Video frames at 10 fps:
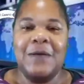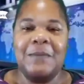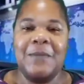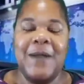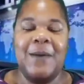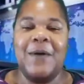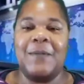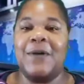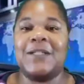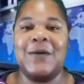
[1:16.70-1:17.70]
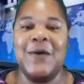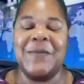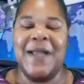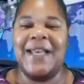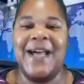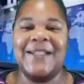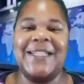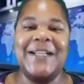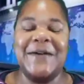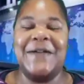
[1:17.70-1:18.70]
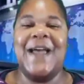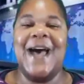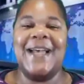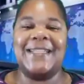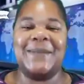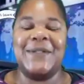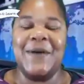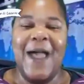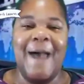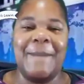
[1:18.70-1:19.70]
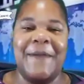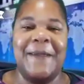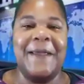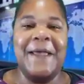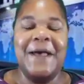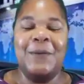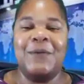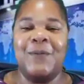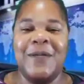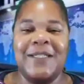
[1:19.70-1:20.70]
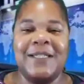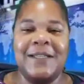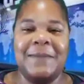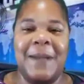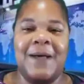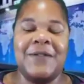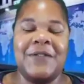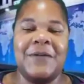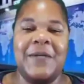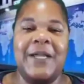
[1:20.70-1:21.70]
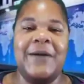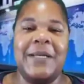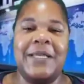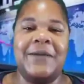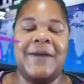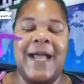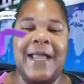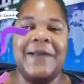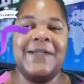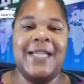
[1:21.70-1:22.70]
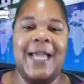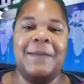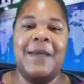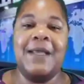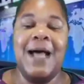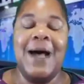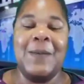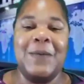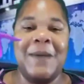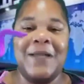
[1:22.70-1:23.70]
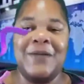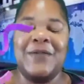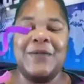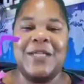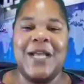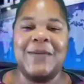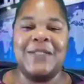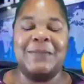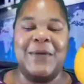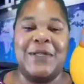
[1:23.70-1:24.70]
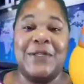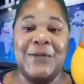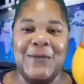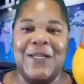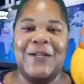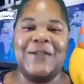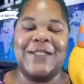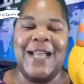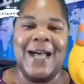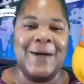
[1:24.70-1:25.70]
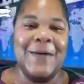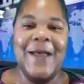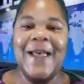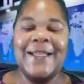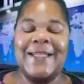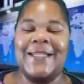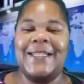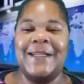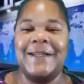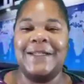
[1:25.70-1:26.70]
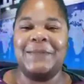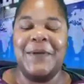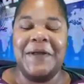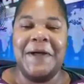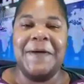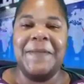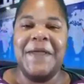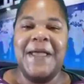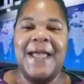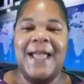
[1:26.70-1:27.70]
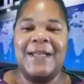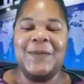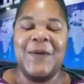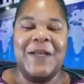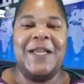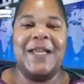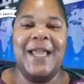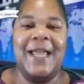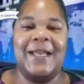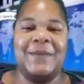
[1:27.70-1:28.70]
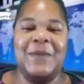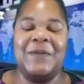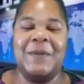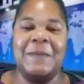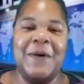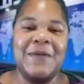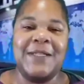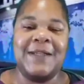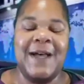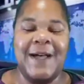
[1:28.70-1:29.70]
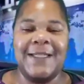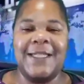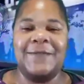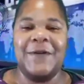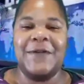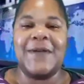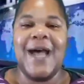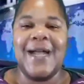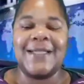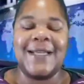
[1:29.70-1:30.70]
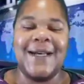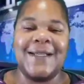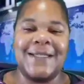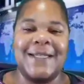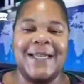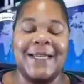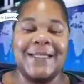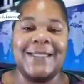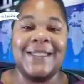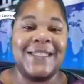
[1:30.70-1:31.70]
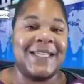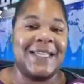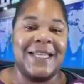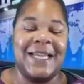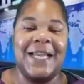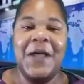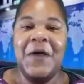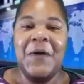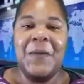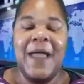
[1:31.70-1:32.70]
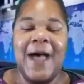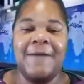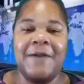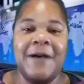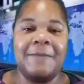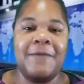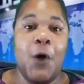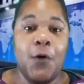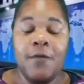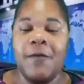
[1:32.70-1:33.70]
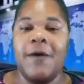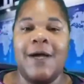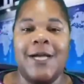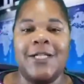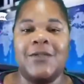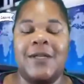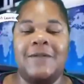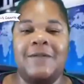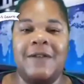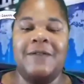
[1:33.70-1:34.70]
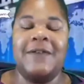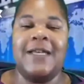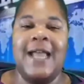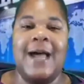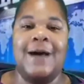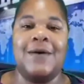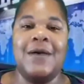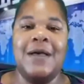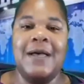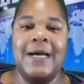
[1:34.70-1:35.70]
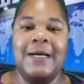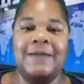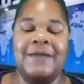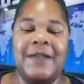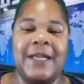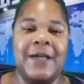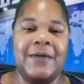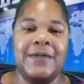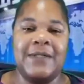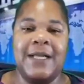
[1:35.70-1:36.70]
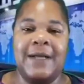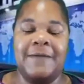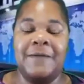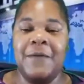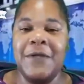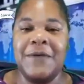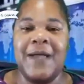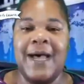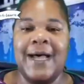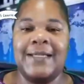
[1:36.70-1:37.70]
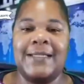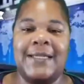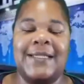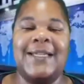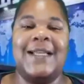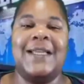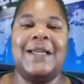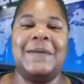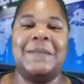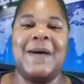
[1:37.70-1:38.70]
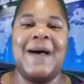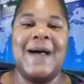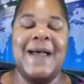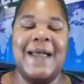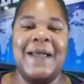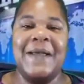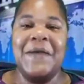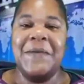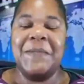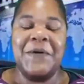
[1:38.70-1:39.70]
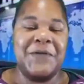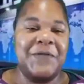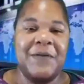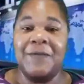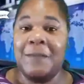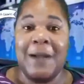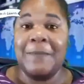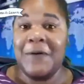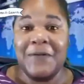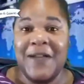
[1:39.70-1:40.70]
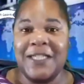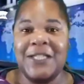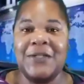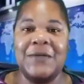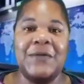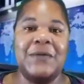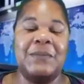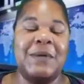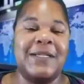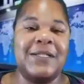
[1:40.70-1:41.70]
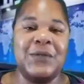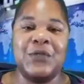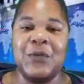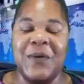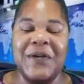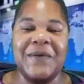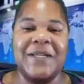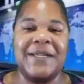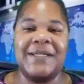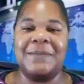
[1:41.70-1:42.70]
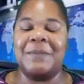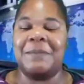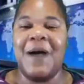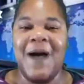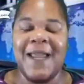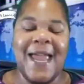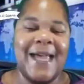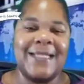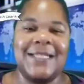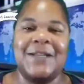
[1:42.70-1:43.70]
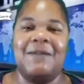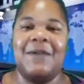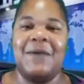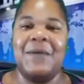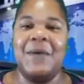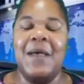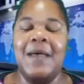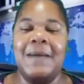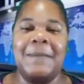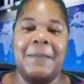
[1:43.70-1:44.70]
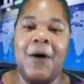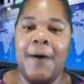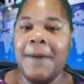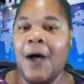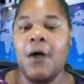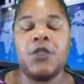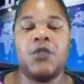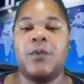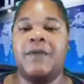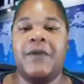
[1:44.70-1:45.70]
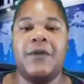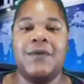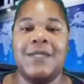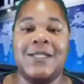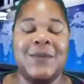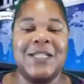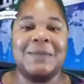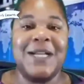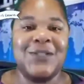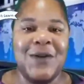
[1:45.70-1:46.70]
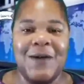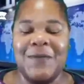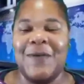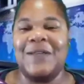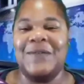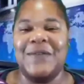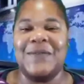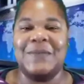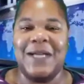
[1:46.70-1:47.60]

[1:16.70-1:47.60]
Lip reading: parade watermarks going right now. So you guys, I'm so happy we've reached another milestone here at Third Eye Entertainment with my YouTube channel. It's been 2 years now since it's been up and running, and we've been posting content for you guys constantly and consistently. We have up over 150 now videos for you guys, and telling my motivational, my social awareness podcast interview, my pop culture reviews, as well as my travel interviews,